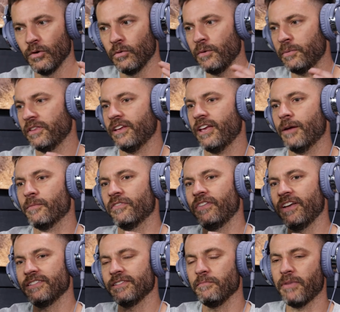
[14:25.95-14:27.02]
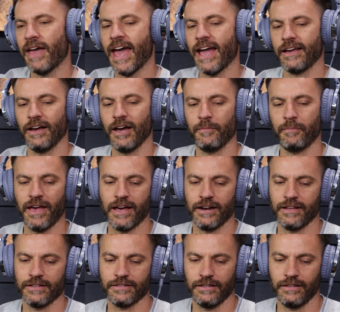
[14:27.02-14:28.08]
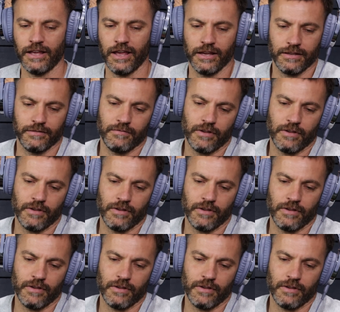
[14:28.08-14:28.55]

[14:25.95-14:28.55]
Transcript: we put the camera facing back up at us, and, like,